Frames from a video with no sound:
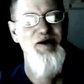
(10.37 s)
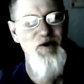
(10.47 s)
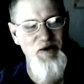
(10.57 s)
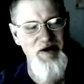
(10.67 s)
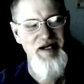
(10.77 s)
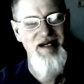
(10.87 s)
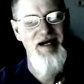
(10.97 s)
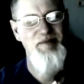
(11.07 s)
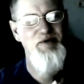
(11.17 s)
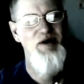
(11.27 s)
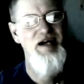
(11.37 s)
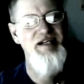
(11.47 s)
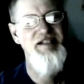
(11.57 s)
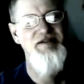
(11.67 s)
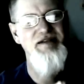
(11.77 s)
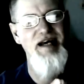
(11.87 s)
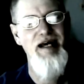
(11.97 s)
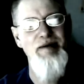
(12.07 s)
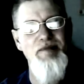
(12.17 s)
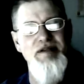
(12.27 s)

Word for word: Glory. Praise your name.